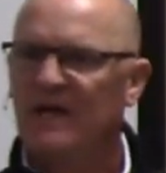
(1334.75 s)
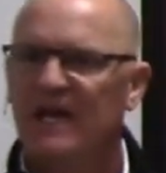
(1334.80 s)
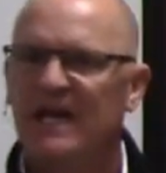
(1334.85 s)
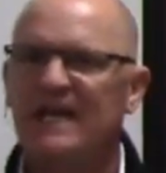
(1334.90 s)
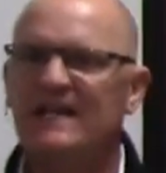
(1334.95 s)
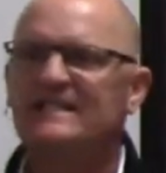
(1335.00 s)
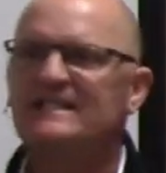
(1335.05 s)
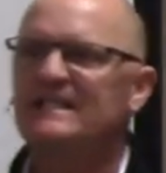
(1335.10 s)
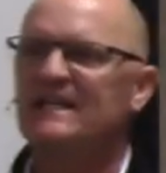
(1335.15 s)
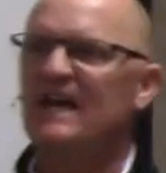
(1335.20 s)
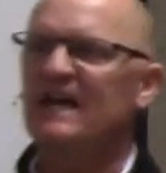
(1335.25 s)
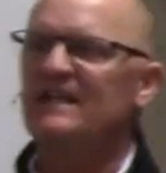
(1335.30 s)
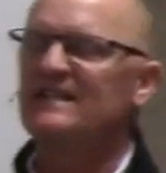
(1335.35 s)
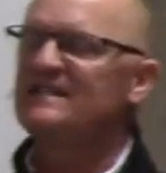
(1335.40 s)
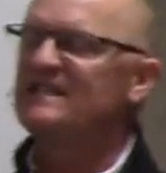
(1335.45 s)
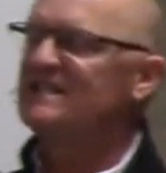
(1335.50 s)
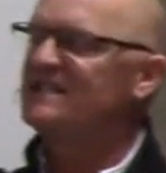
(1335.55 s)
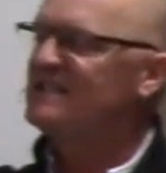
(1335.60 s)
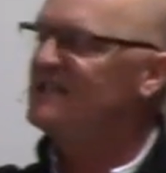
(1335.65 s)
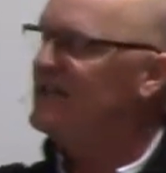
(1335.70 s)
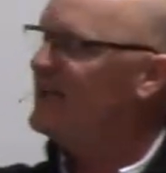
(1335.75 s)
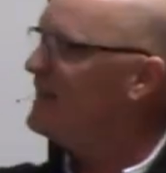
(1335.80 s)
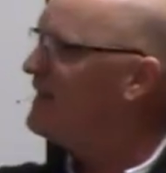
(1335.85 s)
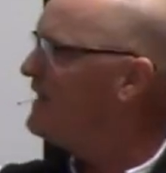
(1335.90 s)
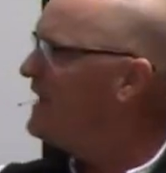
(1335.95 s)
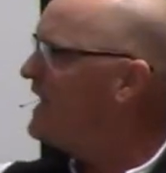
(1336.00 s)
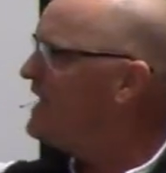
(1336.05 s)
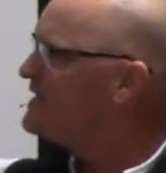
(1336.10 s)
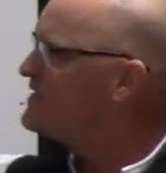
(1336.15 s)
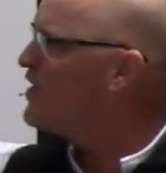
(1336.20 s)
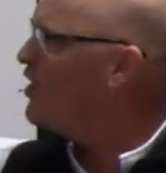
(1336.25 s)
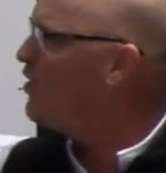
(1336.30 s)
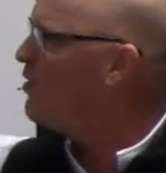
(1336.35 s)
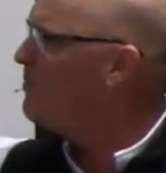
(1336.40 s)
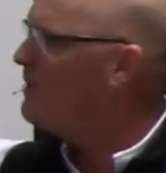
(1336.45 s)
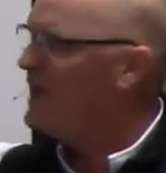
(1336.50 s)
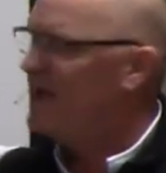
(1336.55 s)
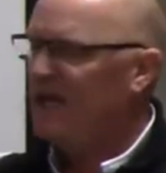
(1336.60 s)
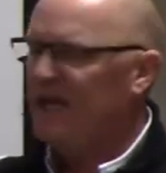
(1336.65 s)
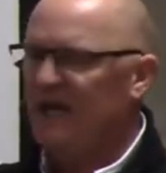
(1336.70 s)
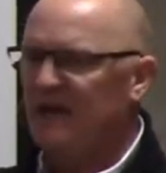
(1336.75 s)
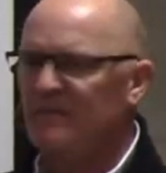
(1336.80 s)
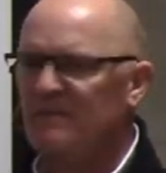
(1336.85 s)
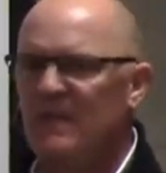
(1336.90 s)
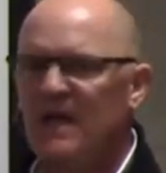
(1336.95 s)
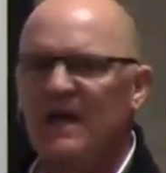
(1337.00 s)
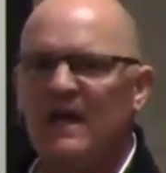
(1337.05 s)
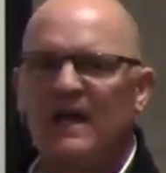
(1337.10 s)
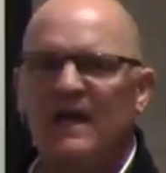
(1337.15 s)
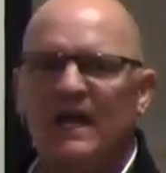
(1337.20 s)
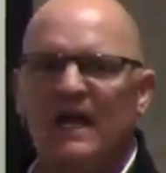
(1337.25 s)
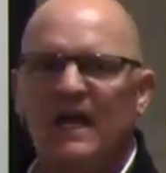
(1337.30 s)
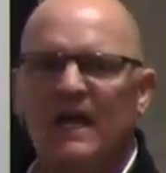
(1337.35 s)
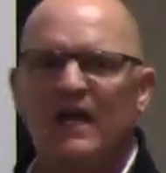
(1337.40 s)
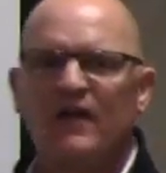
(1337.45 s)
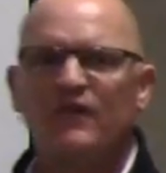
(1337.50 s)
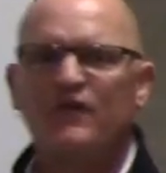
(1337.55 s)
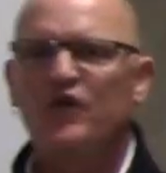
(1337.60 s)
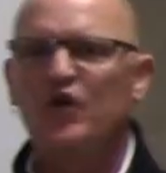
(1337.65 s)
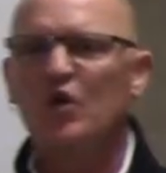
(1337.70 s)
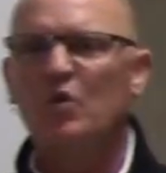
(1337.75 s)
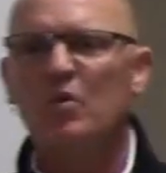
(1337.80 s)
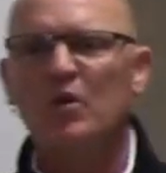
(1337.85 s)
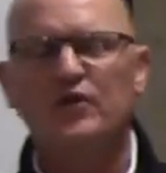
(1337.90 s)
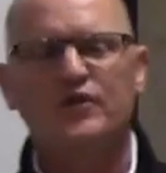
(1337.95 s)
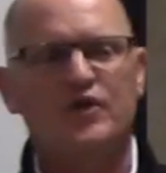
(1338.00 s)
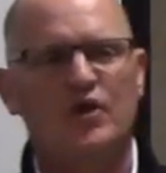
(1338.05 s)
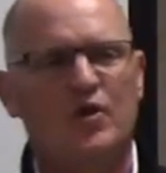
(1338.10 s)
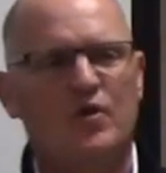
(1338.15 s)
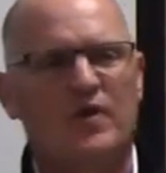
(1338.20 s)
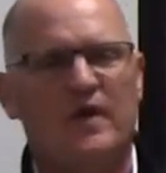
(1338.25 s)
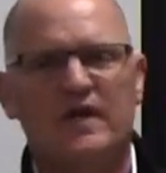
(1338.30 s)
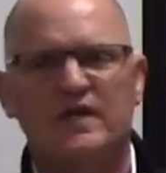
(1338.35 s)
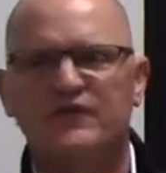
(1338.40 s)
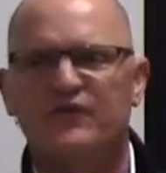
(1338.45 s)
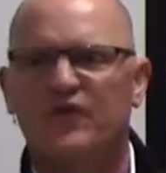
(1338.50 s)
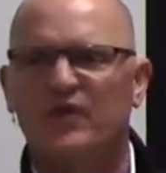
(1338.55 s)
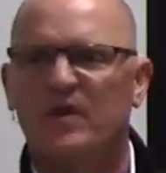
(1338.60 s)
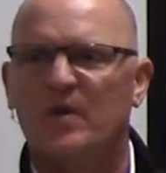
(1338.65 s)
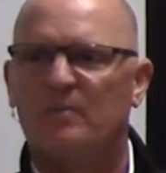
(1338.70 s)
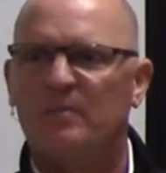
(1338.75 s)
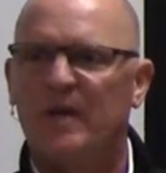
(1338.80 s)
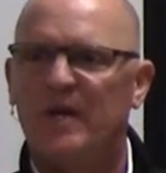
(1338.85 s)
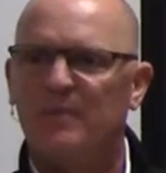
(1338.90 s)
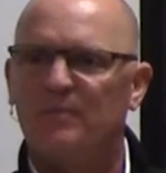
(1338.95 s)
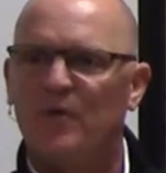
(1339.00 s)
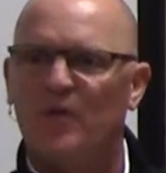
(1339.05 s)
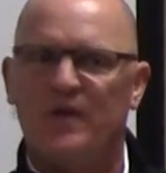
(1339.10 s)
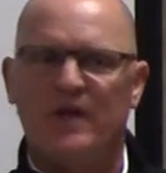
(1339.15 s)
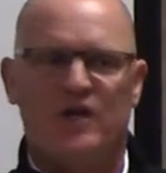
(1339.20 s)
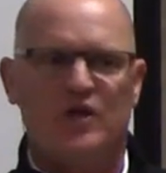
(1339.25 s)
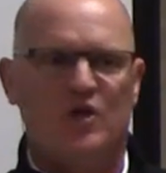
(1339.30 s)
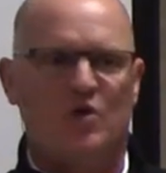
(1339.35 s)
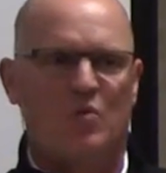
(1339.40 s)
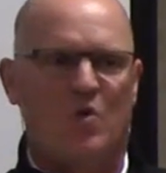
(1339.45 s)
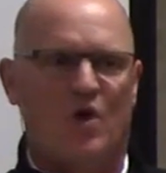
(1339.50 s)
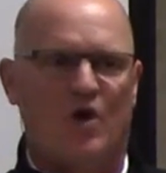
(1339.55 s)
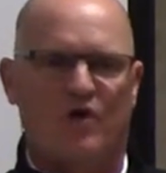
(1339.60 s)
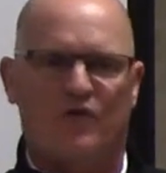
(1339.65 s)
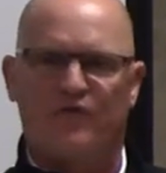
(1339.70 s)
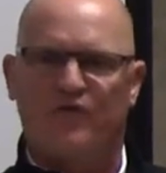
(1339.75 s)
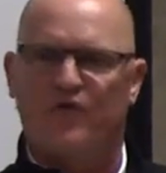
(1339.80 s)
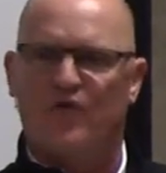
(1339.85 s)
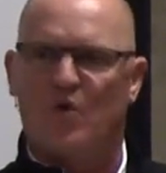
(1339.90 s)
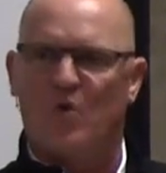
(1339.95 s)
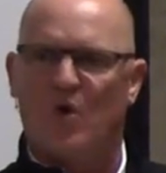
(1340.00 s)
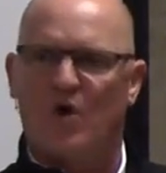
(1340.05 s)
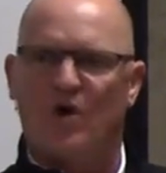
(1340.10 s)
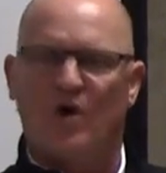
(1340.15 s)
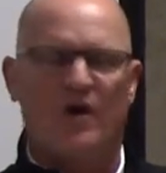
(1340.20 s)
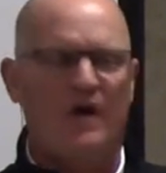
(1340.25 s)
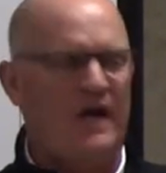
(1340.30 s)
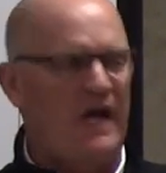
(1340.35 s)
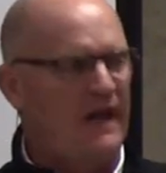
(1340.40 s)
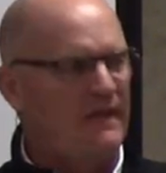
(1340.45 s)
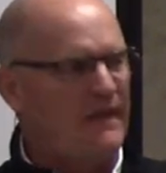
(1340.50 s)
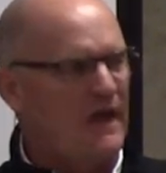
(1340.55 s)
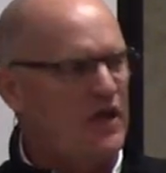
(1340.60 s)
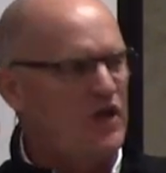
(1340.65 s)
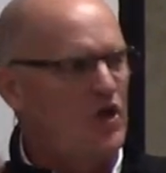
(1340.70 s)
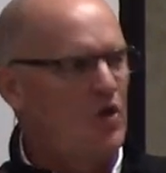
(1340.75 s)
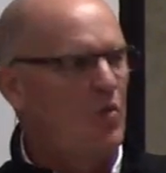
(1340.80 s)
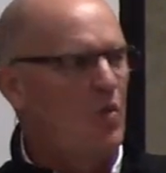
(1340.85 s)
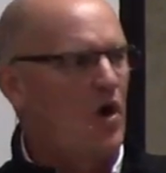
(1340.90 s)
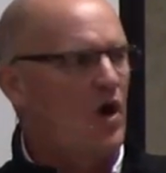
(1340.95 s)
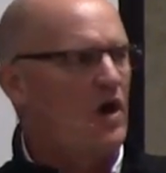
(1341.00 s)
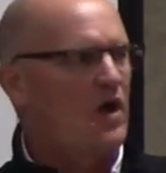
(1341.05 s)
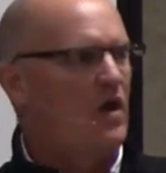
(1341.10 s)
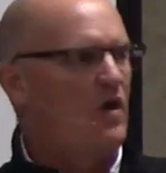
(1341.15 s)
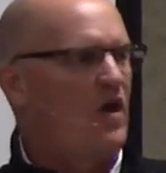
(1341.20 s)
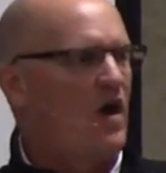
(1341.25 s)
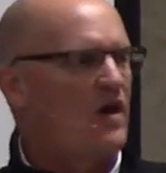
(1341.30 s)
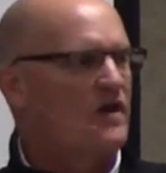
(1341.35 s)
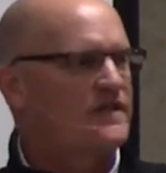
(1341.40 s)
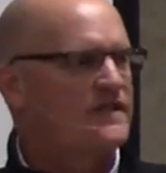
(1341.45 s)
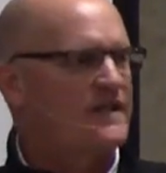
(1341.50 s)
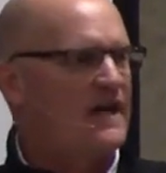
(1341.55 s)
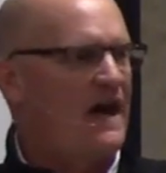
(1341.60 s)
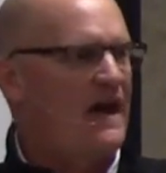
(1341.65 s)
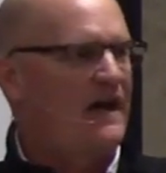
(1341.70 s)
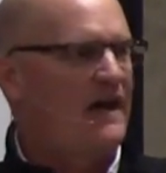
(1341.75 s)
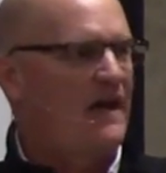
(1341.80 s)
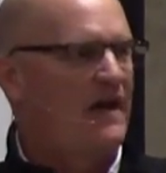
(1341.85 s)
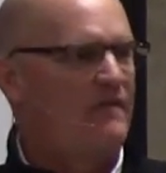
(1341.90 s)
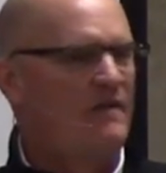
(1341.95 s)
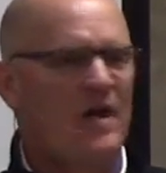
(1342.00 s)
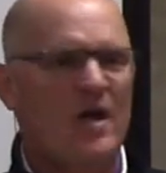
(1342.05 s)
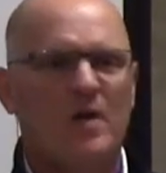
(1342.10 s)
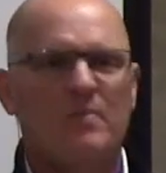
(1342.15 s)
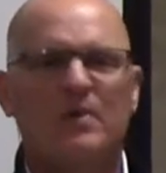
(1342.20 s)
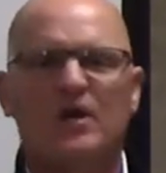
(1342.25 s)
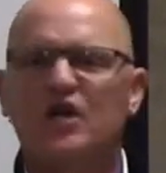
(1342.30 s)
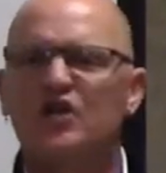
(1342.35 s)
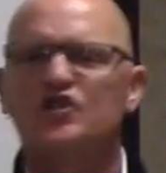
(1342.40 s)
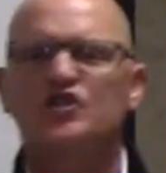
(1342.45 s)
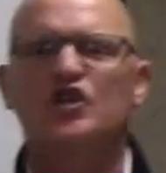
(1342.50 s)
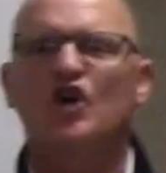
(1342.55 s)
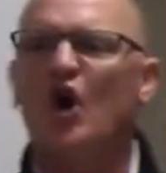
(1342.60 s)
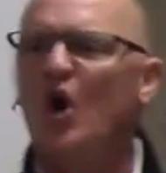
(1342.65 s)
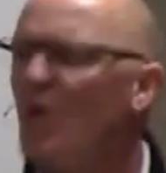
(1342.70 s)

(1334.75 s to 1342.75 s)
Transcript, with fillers: He said, and he told me, if you will do this for the people that you work for and that you work alongside of, because you're